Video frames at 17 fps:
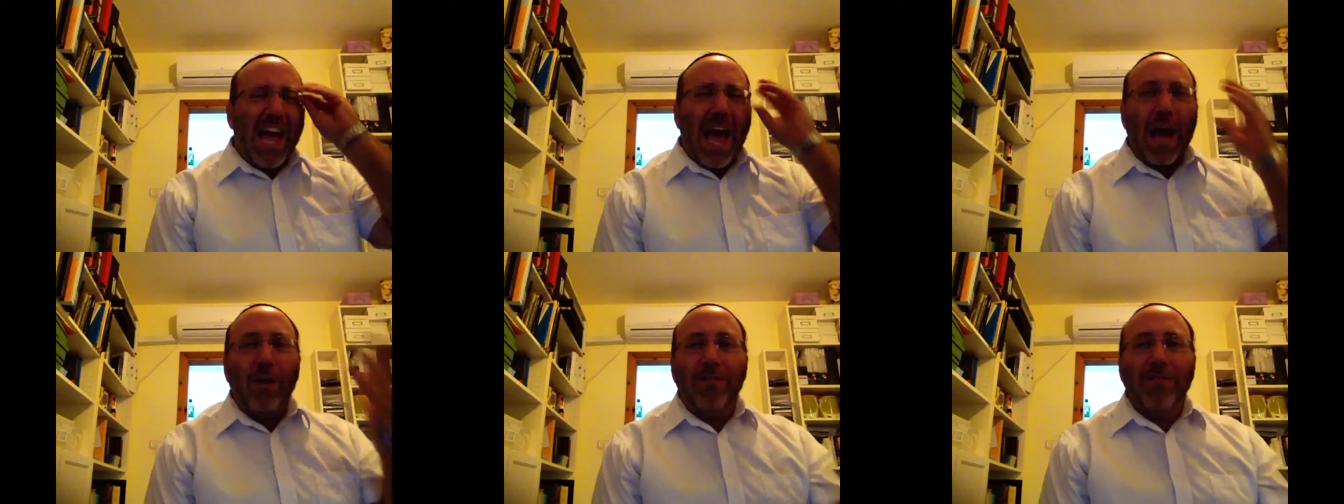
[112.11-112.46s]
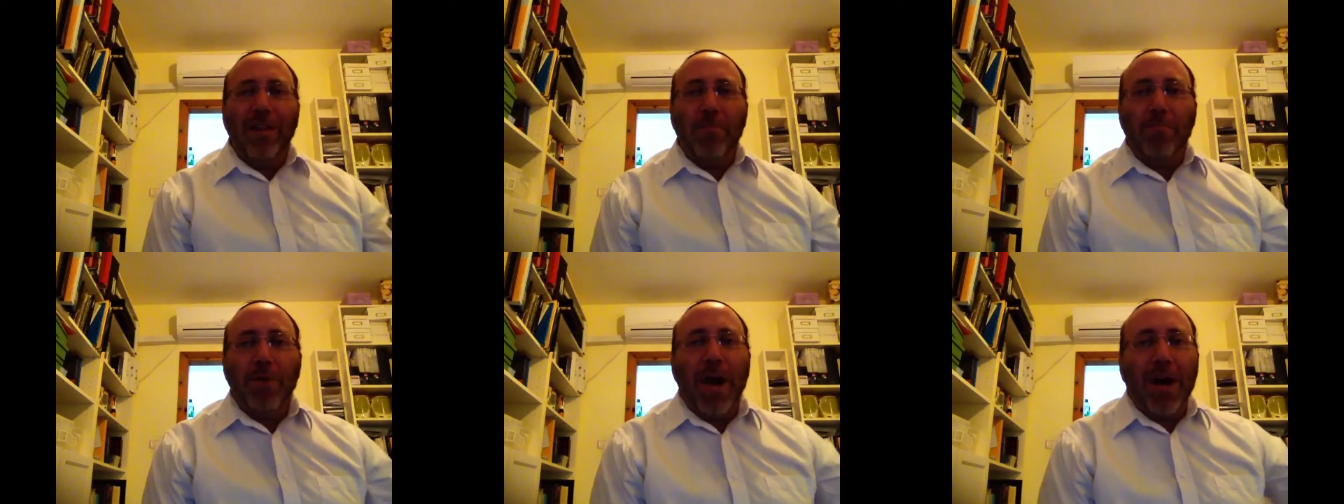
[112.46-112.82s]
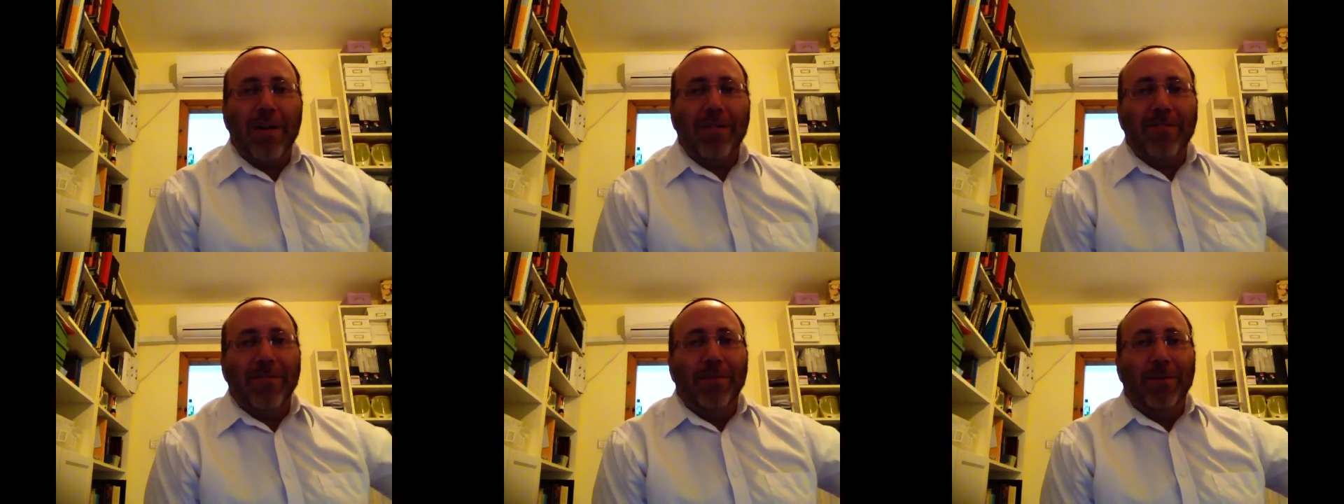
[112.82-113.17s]
How is that
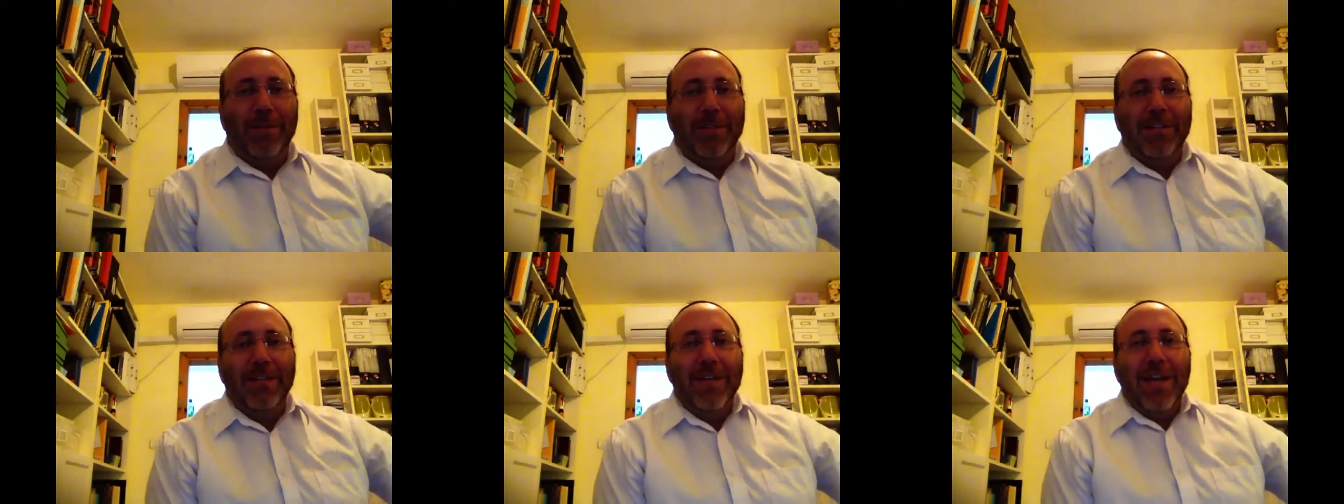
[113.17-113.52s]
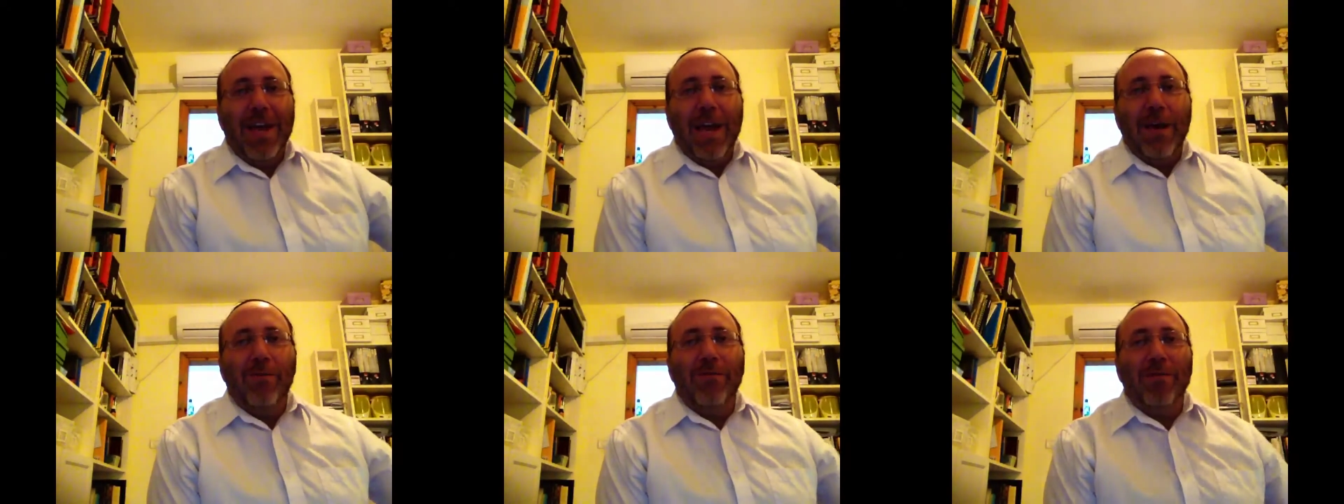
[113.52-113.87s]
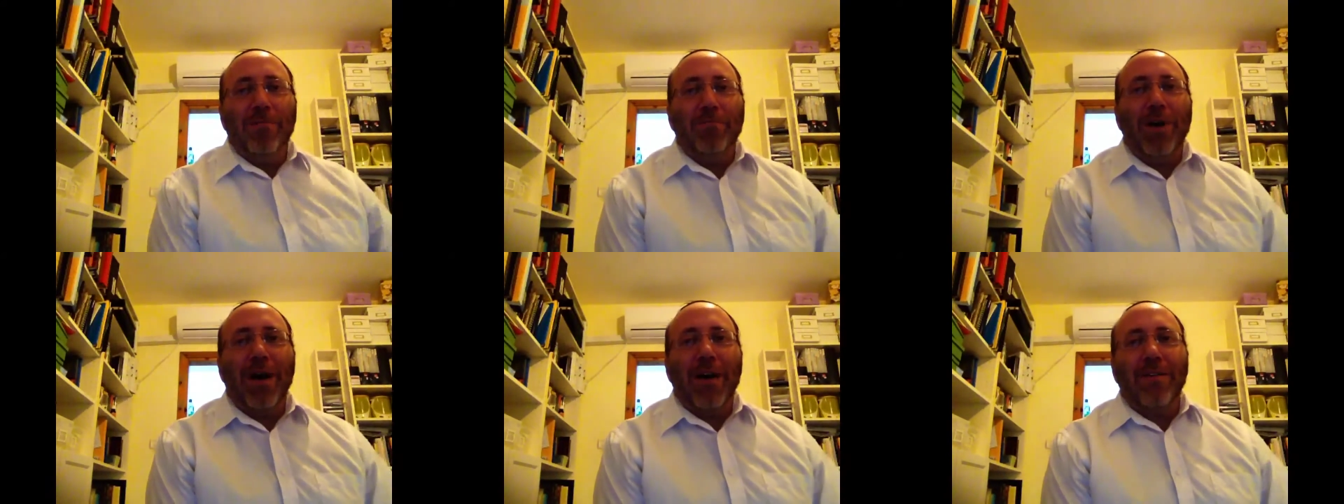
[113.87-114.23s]
possible? How is
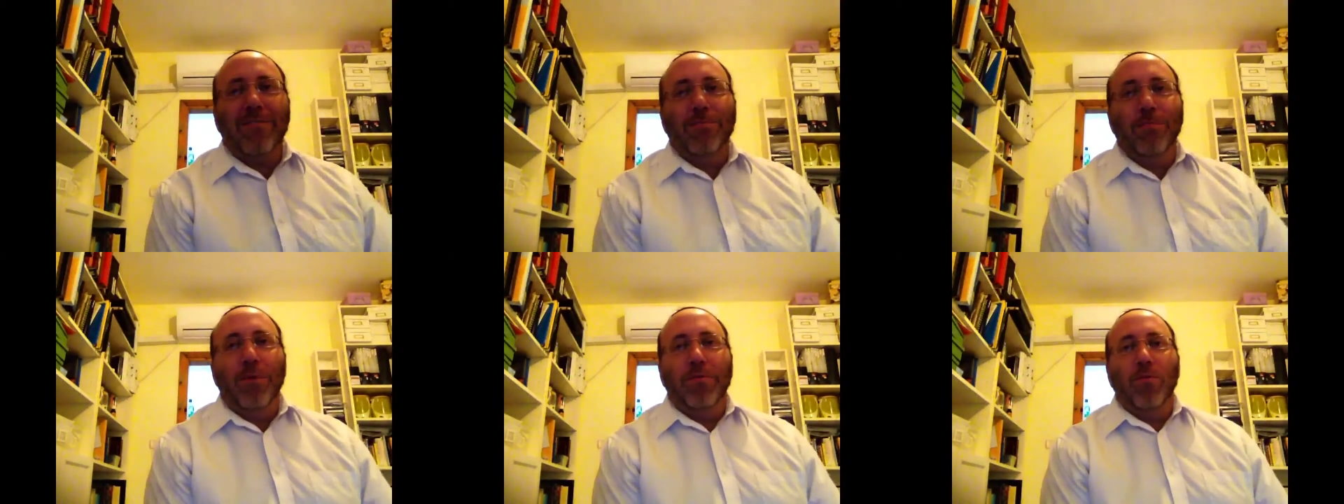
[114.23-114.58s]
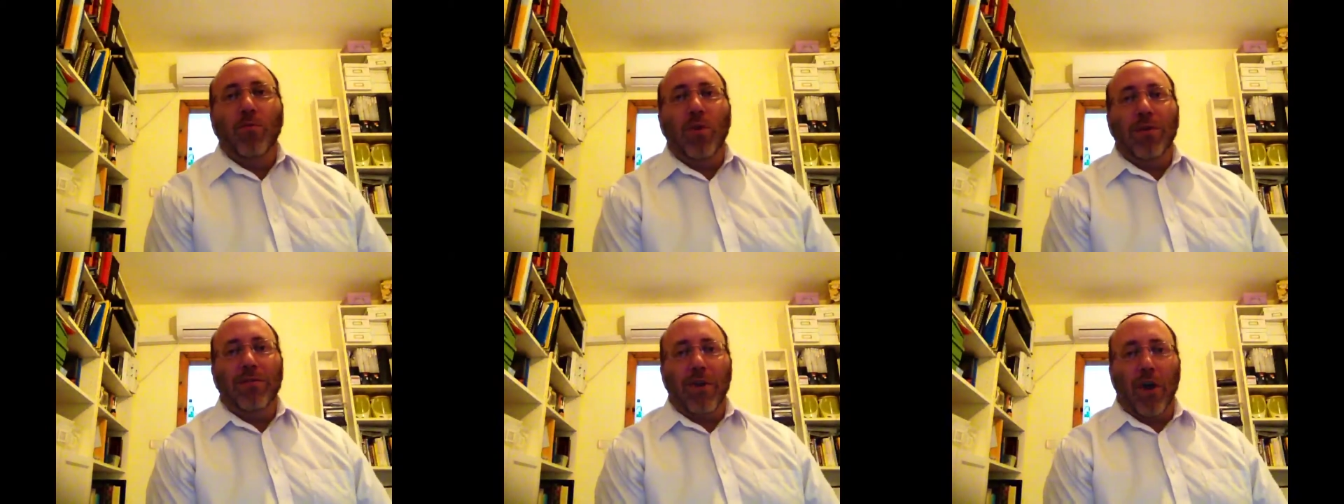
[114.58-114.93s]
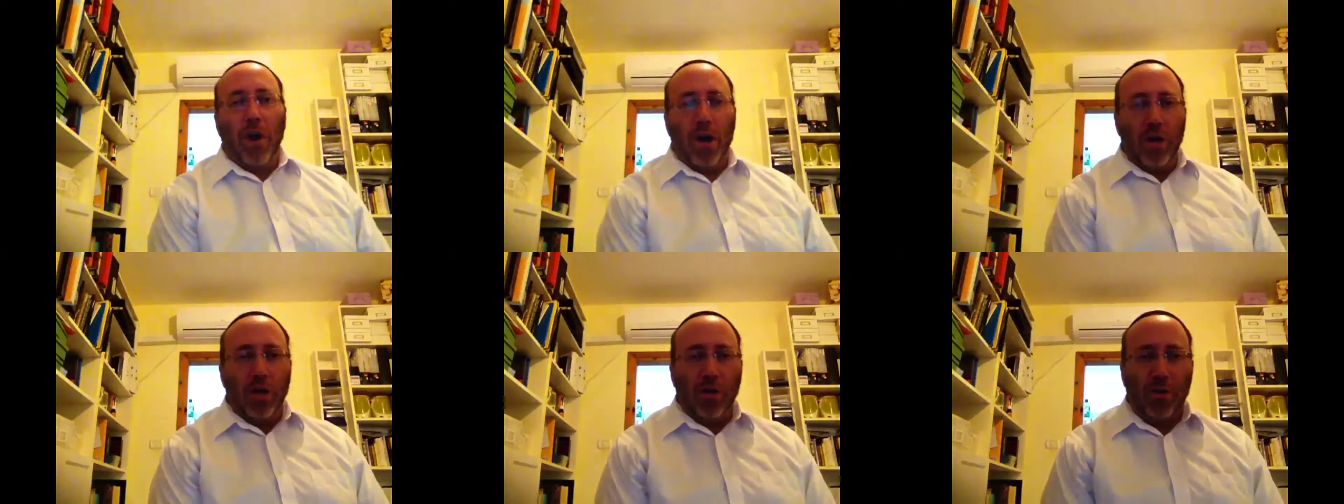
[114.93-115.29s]
it possible for one to
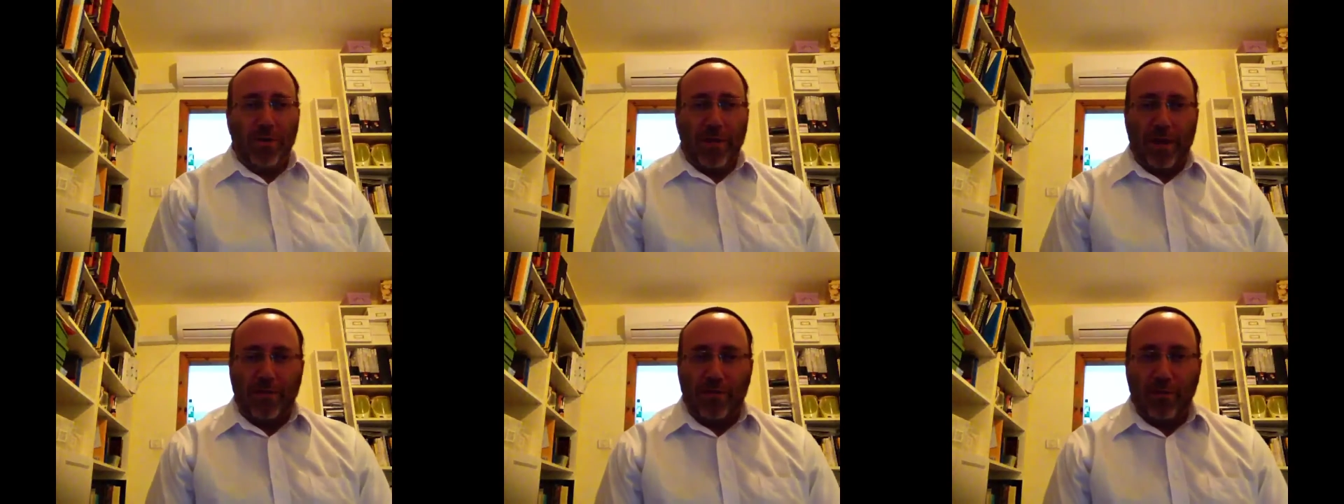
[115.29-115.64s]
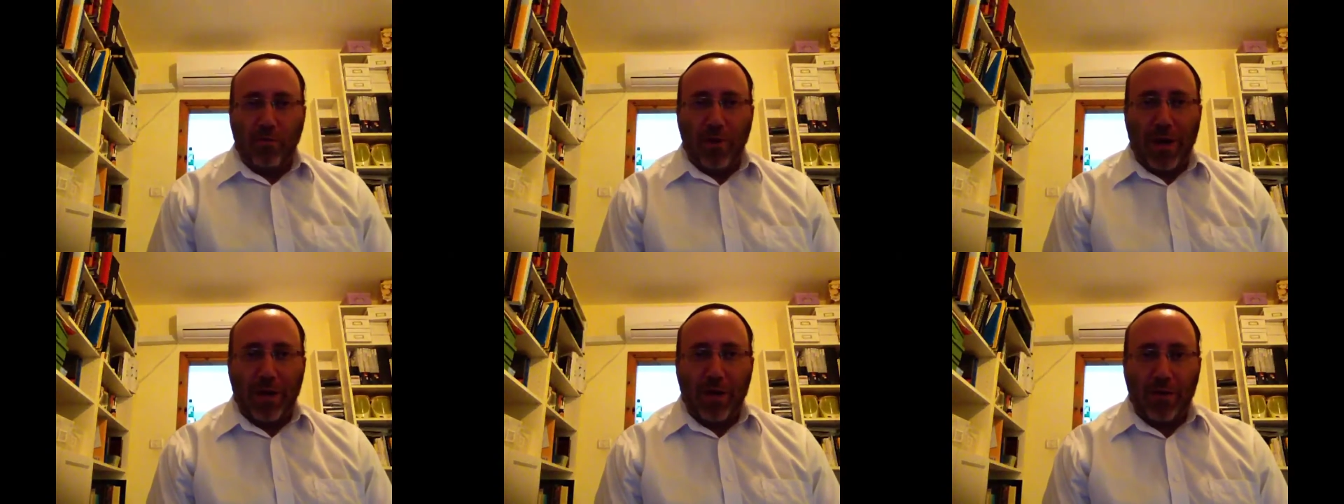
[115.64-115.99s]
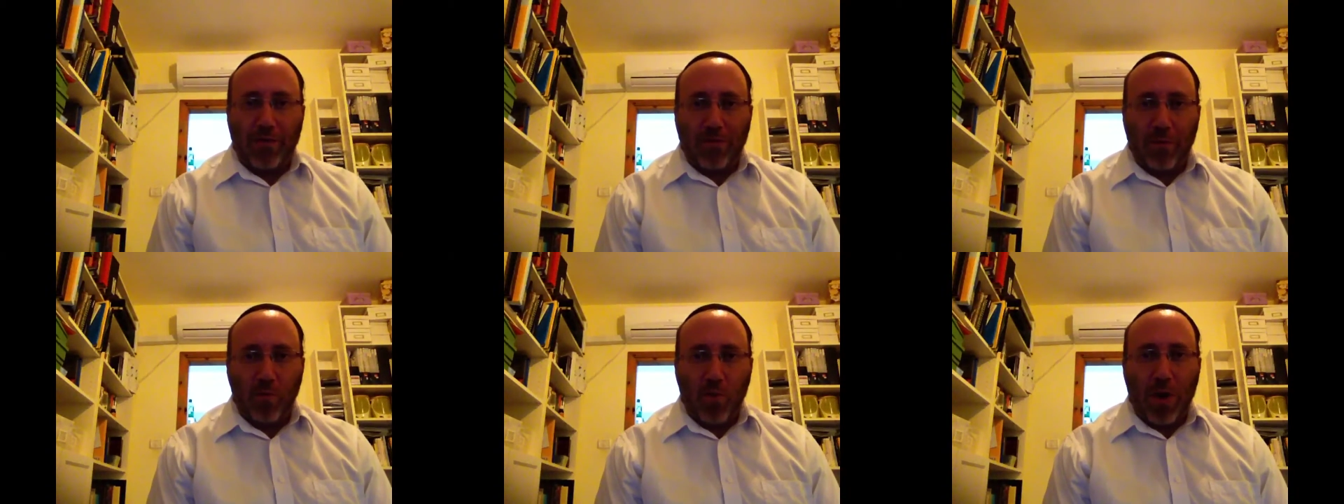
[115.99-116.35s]
argue that it's greater
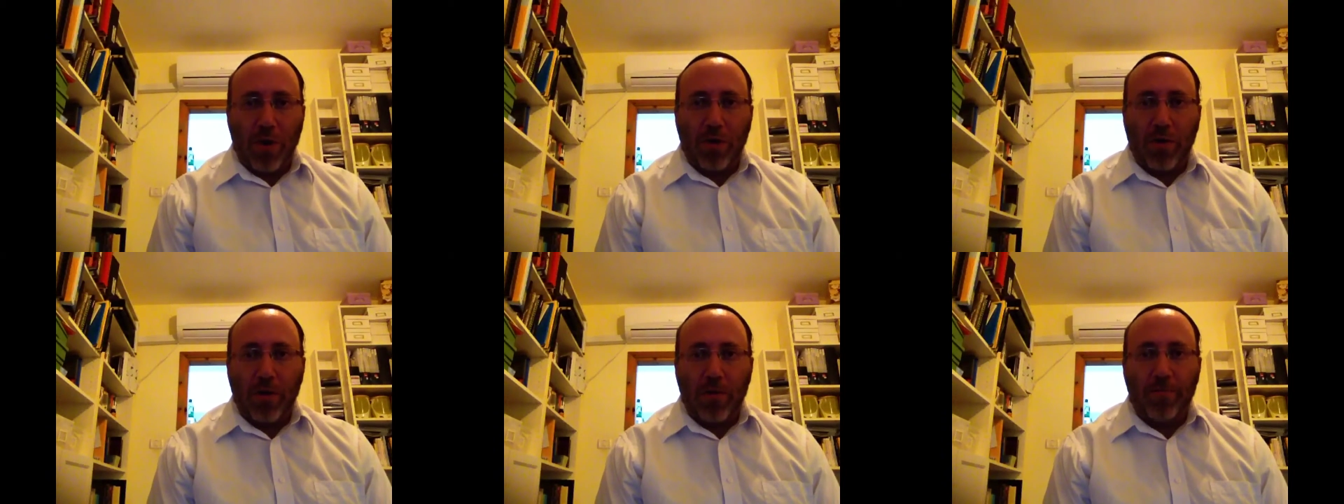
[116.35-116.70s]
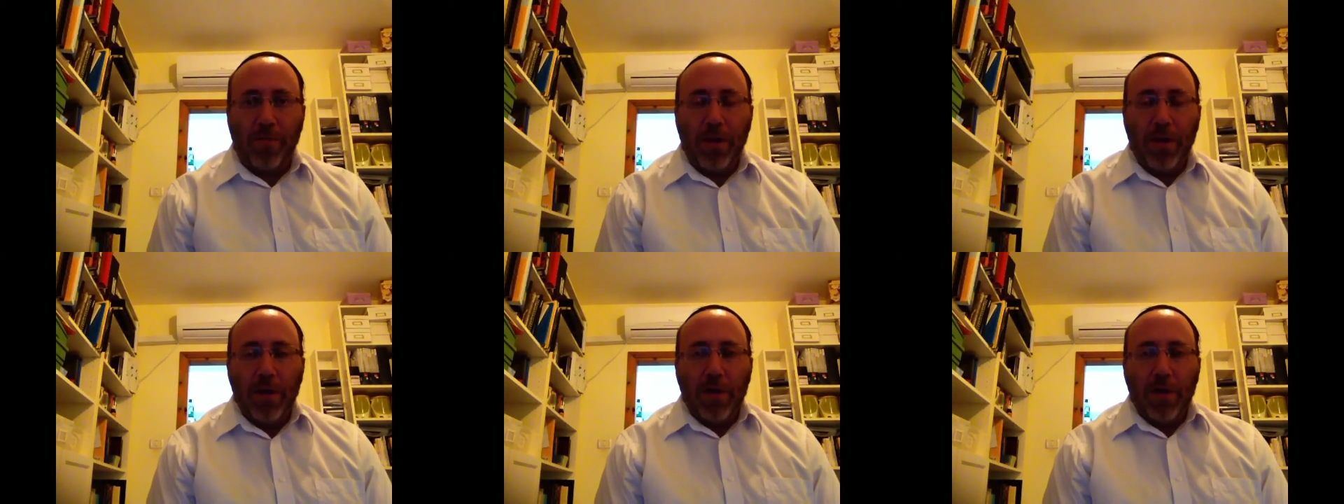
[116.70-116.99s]
to welcome